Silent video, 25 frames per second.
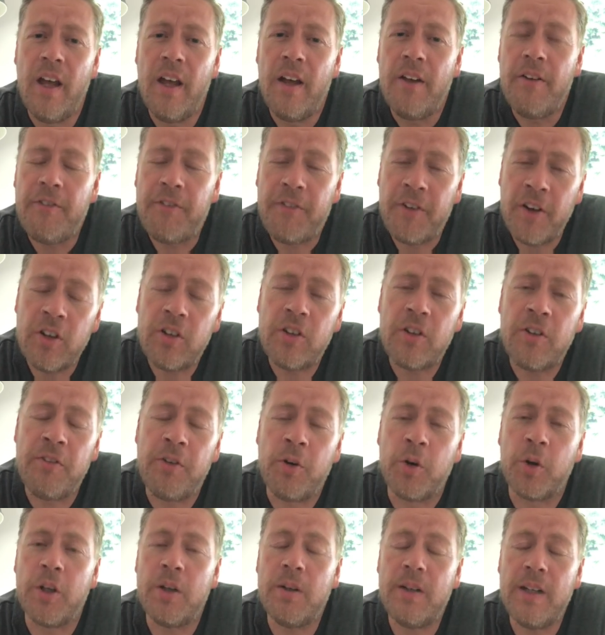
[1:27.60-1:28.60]
First of
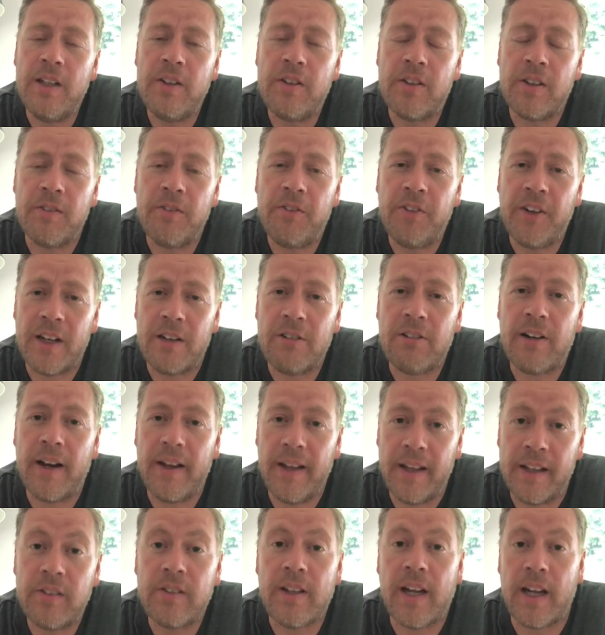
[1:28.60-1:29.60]
all, you need to figure
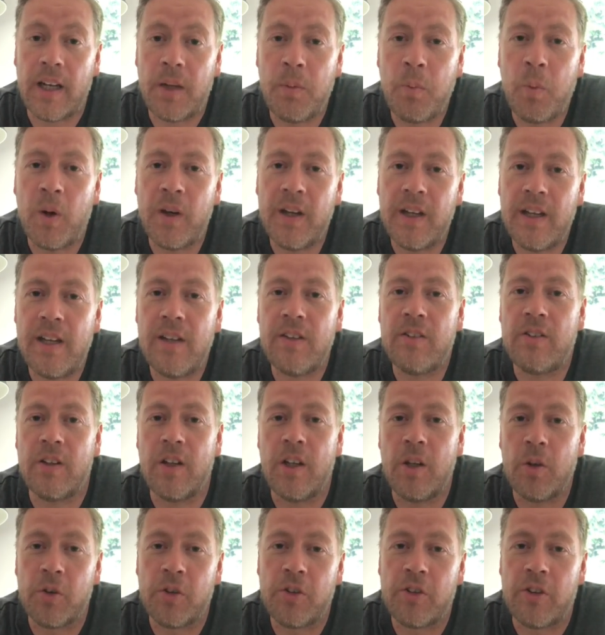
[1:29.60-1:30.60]
out exactly what it is that
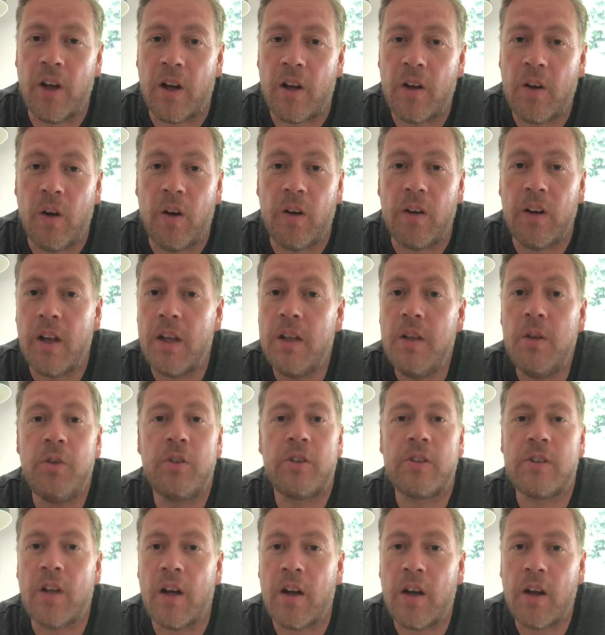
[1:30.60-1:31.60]
you're stuck on. Are you
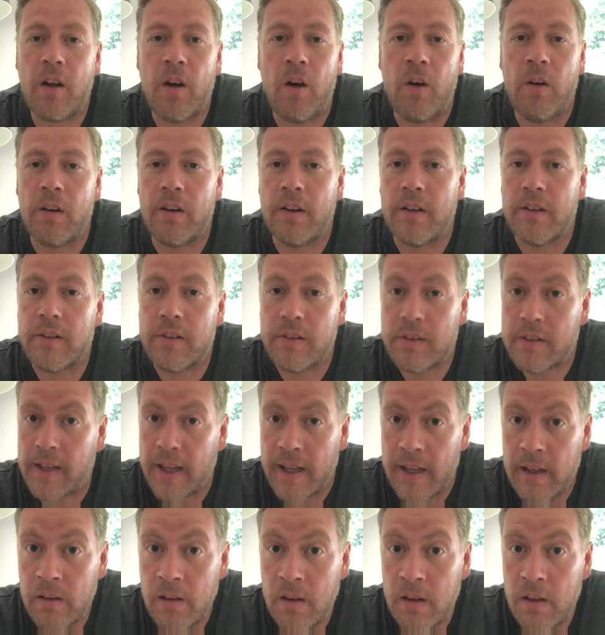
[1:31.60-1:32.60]
stuck on a
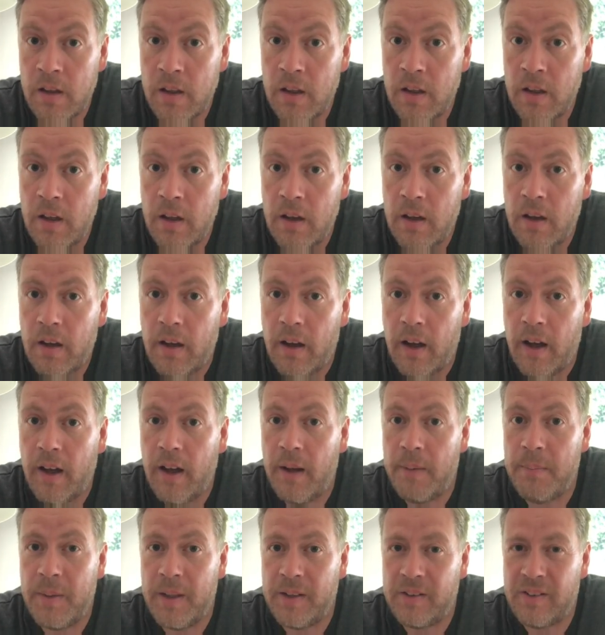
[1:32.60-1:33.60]
skill?
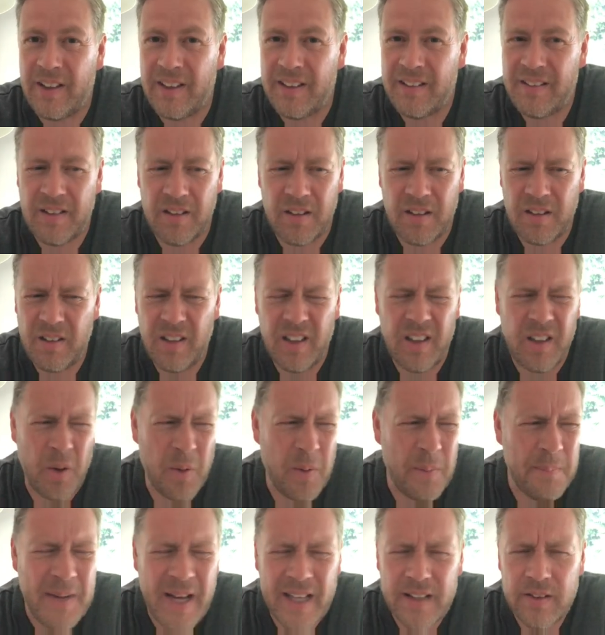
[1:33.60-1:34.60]
Is it that,
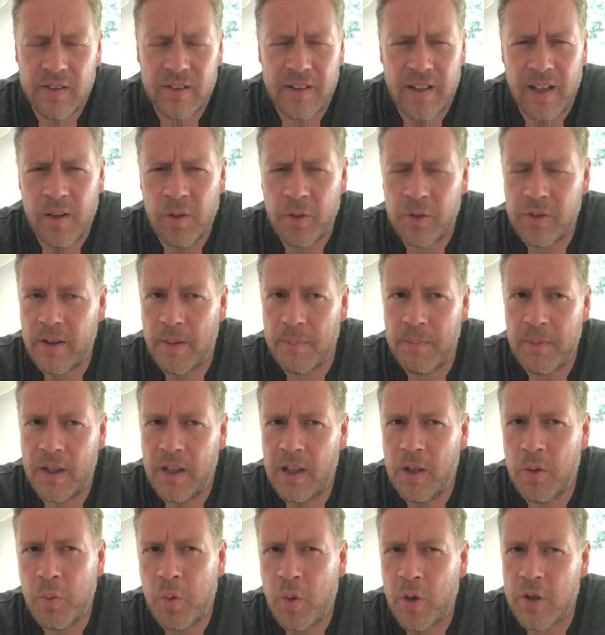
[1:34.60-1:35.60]
a math skill or something?
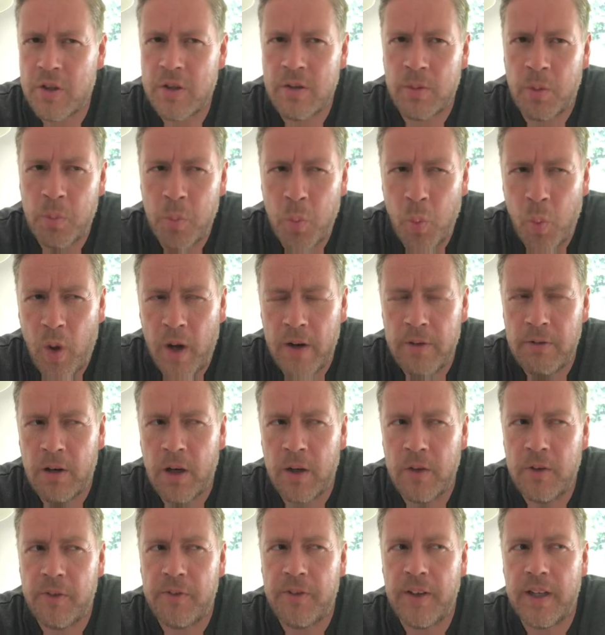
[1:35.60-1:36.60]
You've watched a White
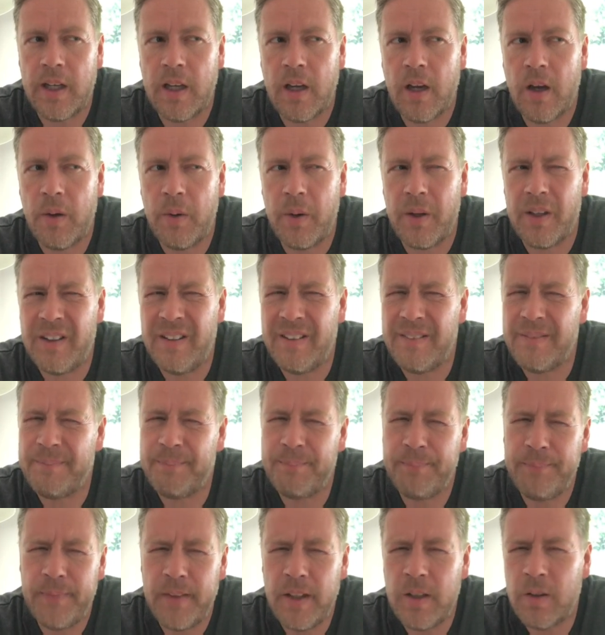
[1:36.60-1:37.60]
Rose video
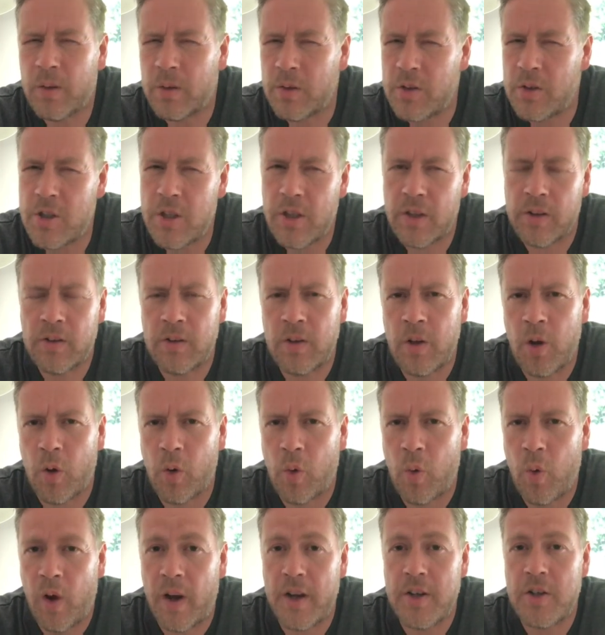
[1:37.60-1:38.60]
and you're just not
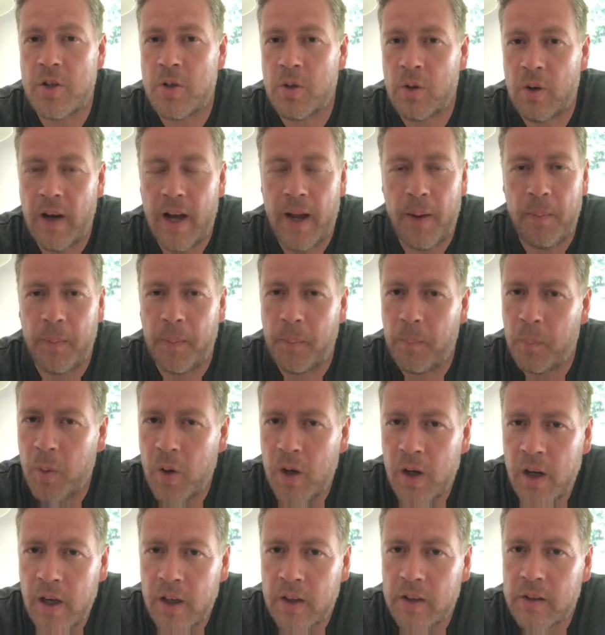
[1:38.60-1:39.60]
quite sure how it
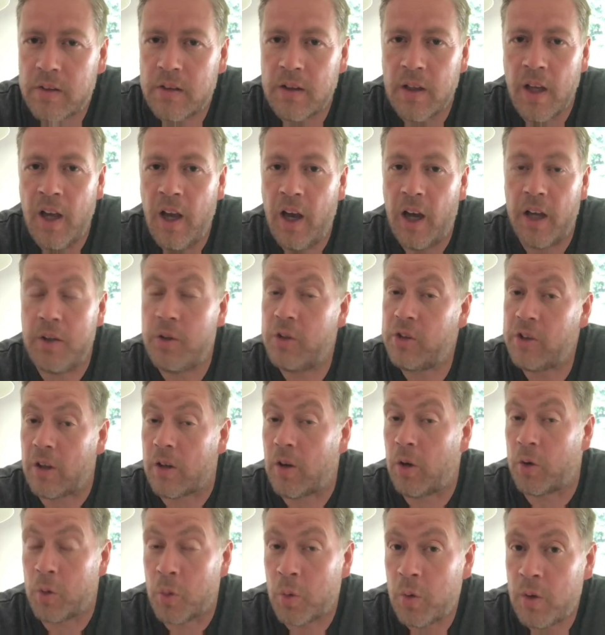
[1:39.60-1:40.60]
works? Are you stuck
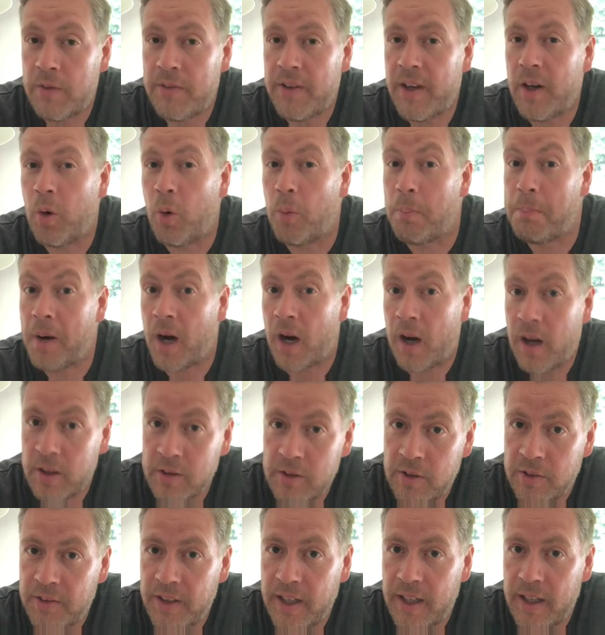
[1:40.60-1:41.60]
on all of it or
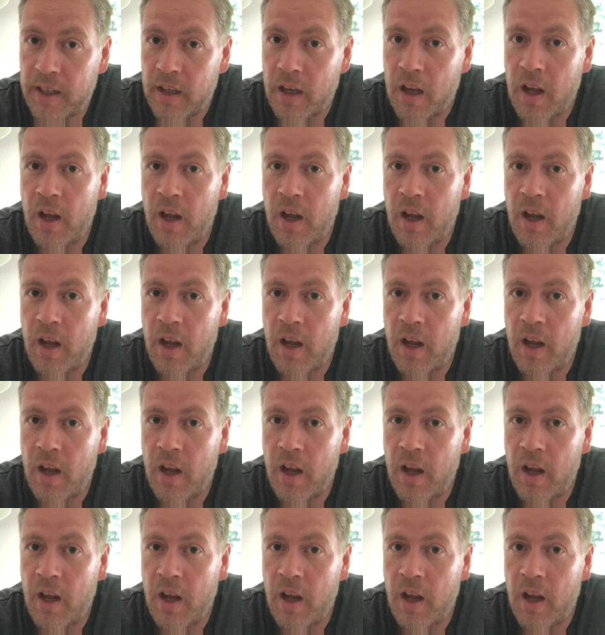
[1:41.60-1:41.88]
part of it?